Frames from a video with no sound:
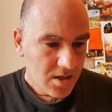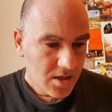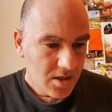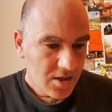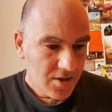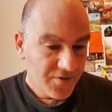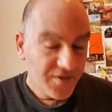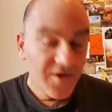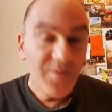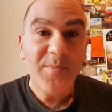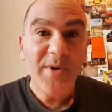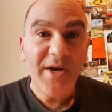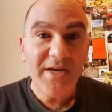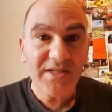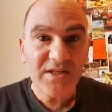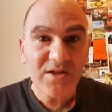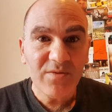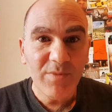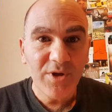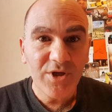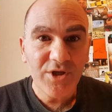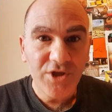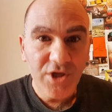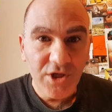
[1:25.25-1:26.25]
The best
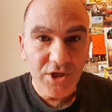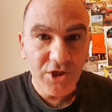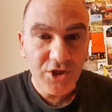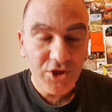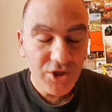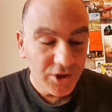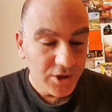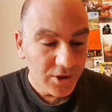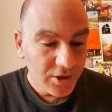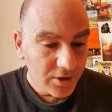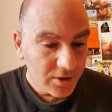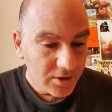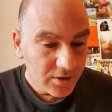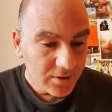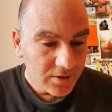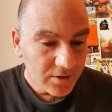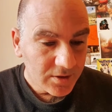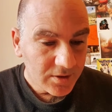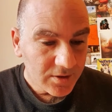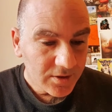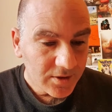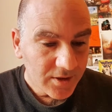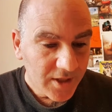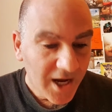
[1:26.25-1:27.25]
magician
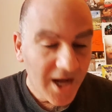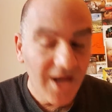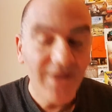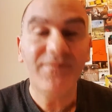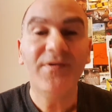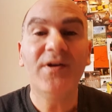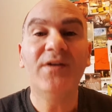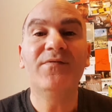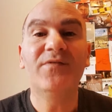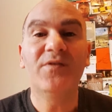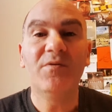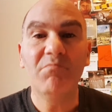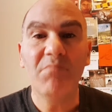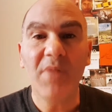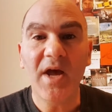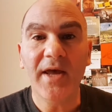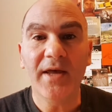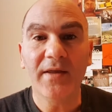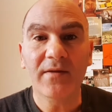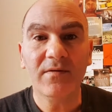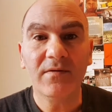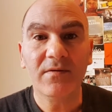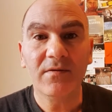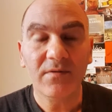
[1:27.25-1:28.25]
I've ever
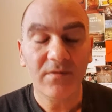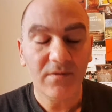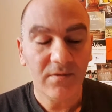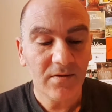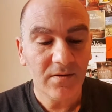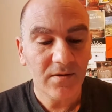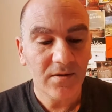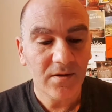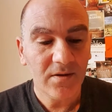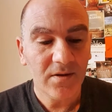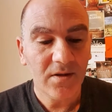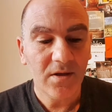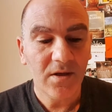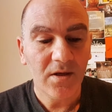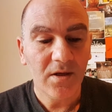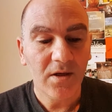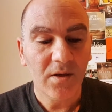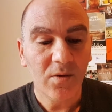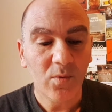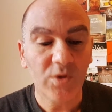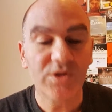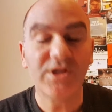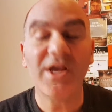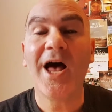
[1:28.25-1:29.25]
met
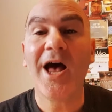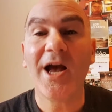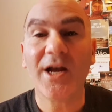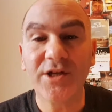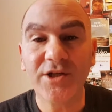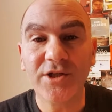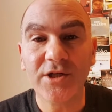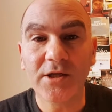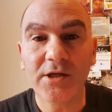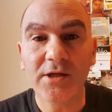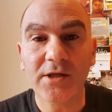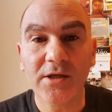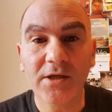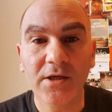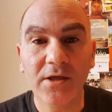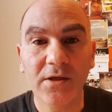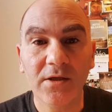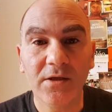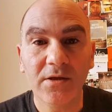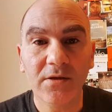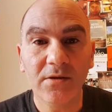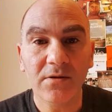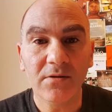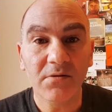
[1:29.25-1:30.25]
was actually
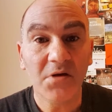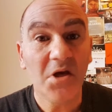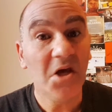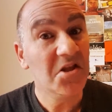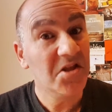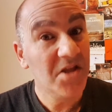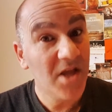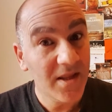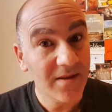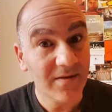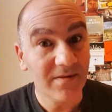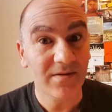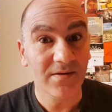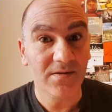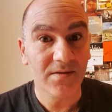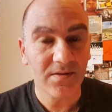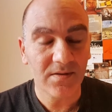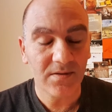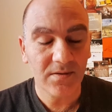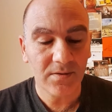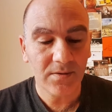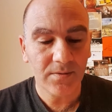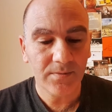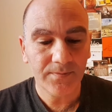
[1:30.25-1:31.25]
a dentist.